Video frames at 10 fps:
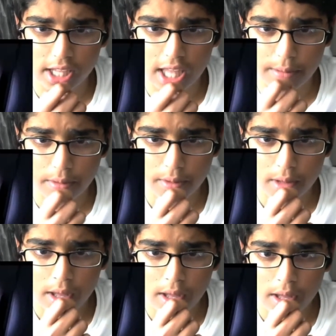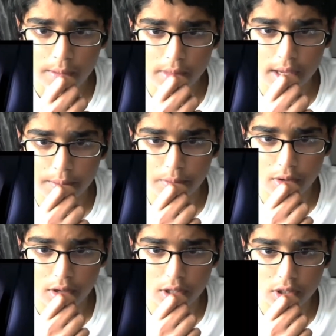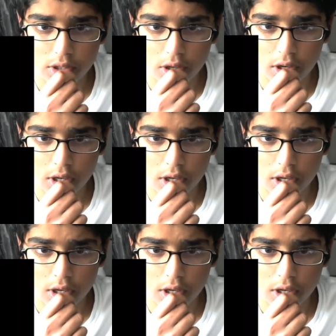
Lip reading: game playing, I'm pretty sure.